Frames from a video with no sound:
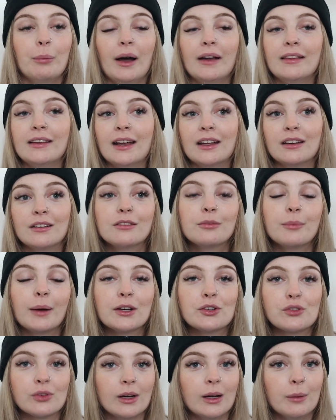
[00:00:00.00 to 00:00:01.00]
By the end of my
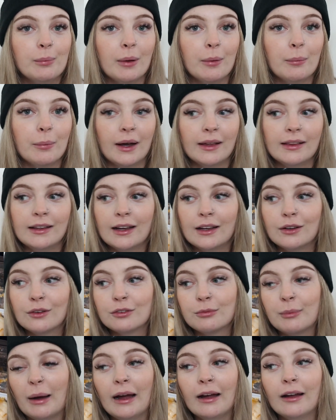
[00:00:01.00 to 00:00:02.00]
trip and by the end
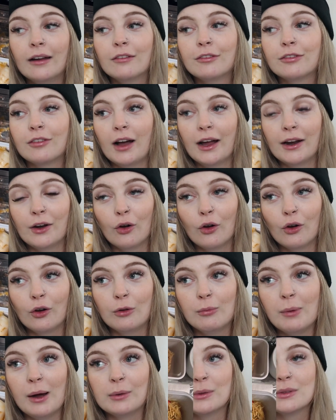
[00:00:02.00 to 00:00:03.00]
of my flight
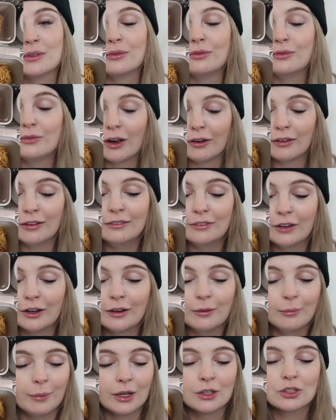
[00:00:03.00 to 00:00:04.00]
home, I was very,
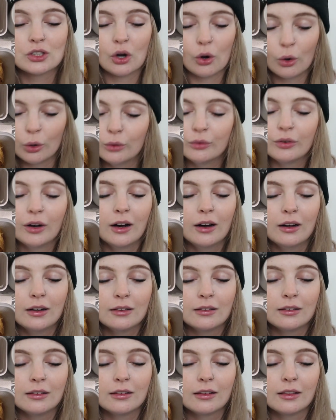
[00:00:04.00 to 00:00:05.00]
very much
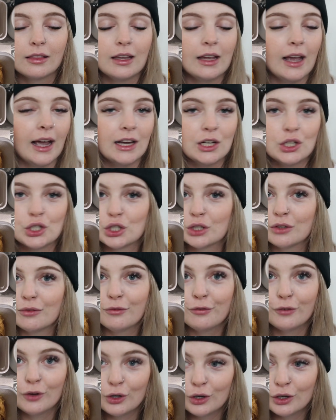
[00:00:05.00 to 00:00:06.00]
over the Asian
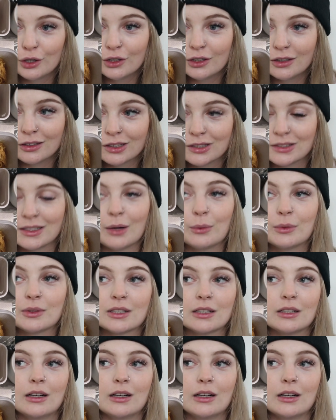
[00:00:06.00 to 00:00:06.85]
food, because that was